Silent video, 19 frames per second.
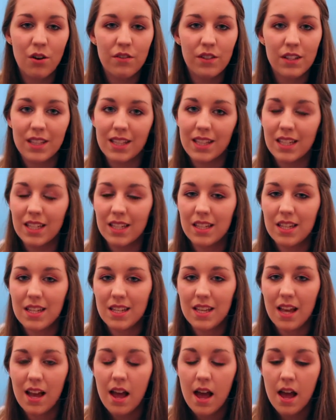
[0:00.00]
Obviously this is
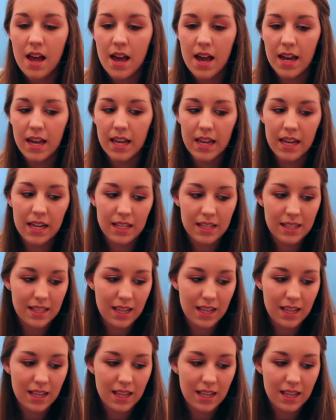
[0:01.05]
in a